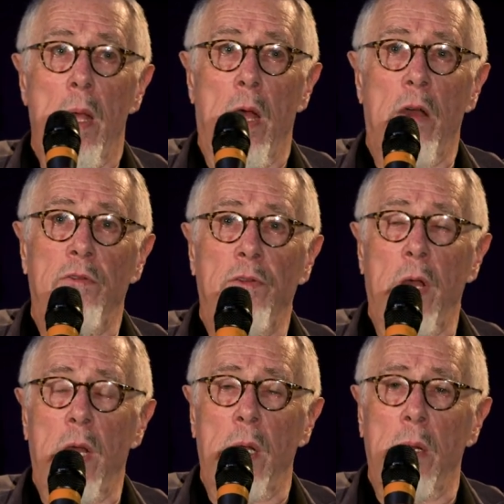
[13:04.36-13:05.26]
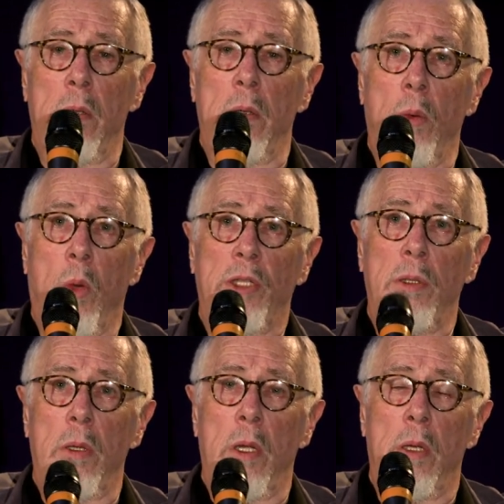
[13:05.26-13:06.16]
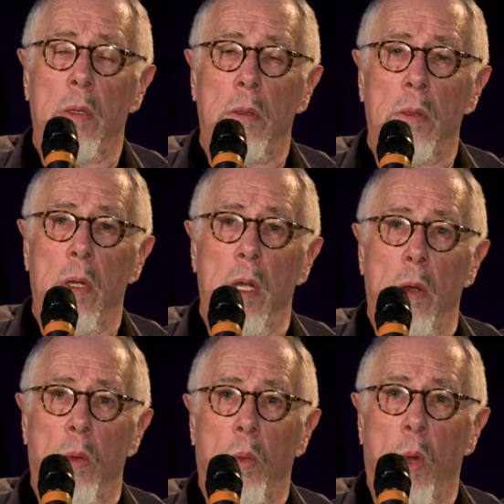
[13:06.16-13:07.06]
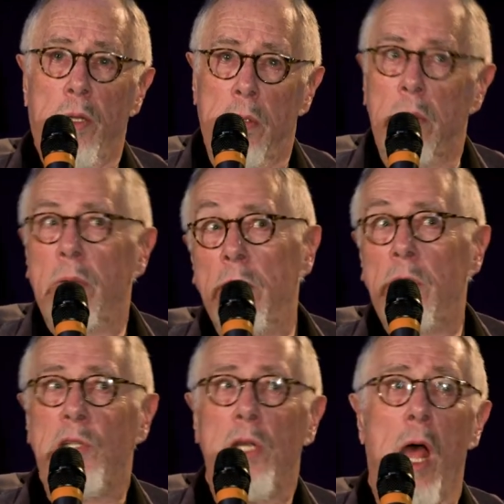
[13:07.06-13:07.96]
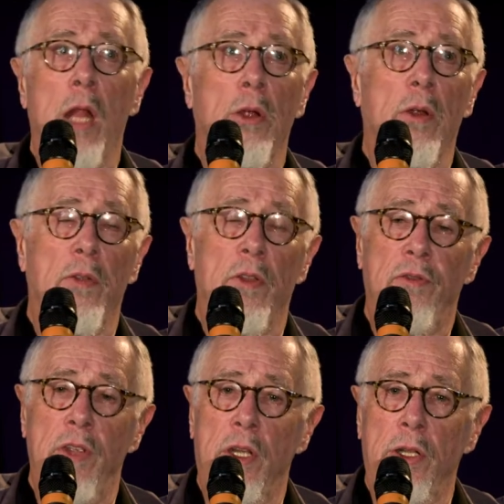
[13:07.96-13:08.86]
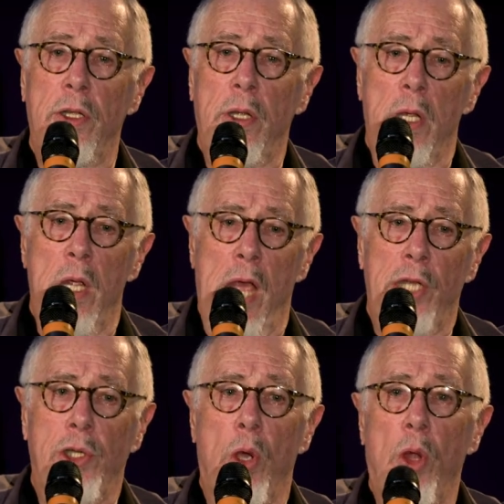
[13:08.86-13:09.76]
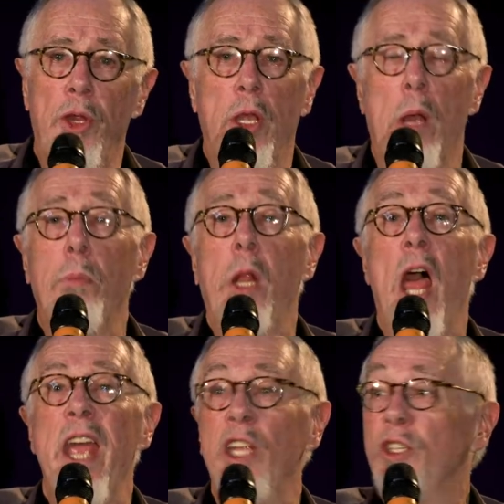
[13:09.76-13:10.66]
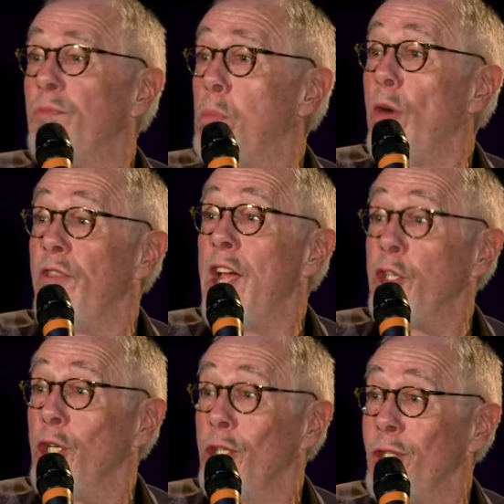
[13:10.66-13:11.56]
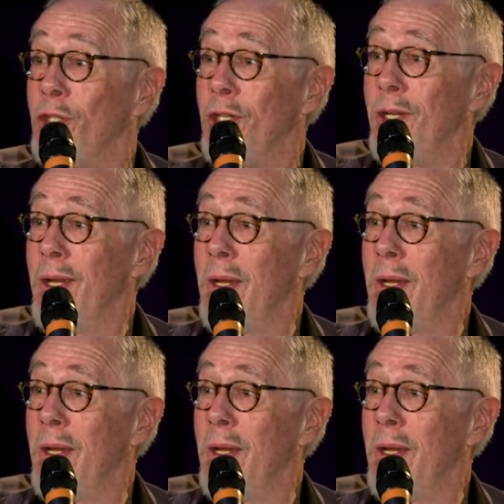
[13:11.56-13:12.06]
of what one scholar of the field has called the compliance professions.